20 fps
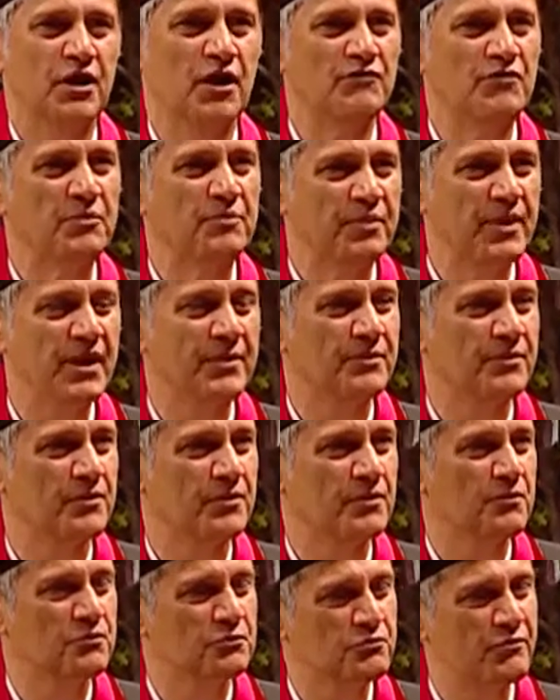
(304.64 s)
of the
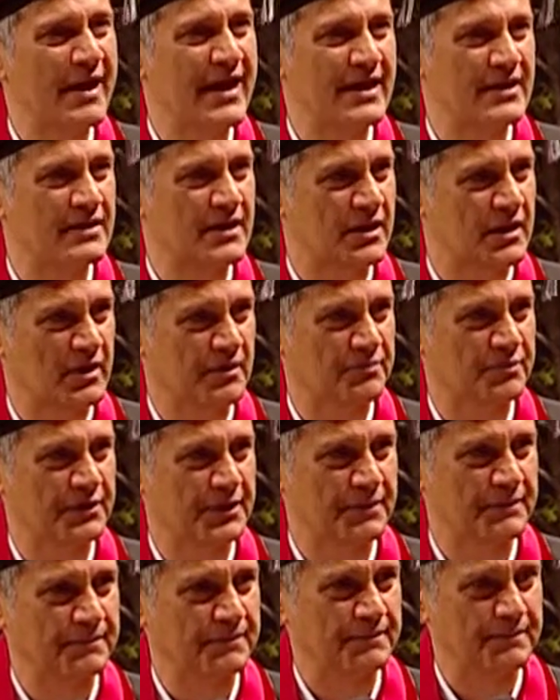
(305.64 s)
people who ran the
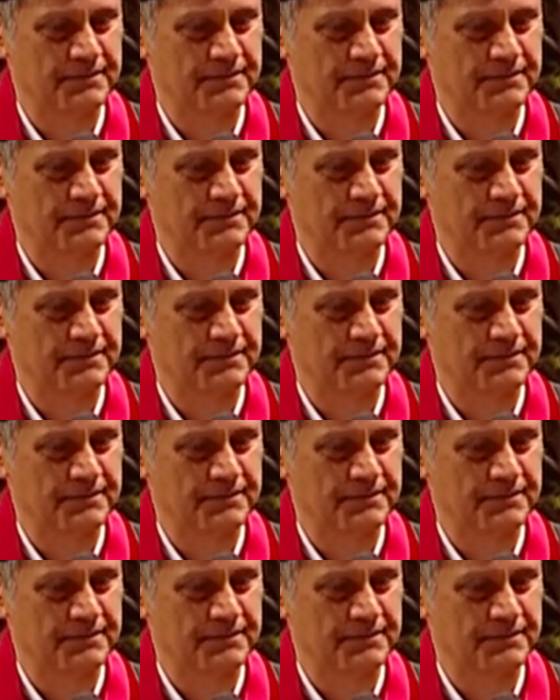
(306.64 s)
company.